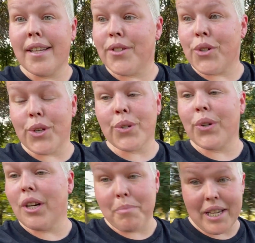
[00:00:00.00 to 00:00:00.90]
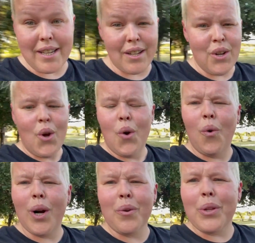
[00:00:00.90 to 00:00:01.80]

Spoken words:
It's just going to be one of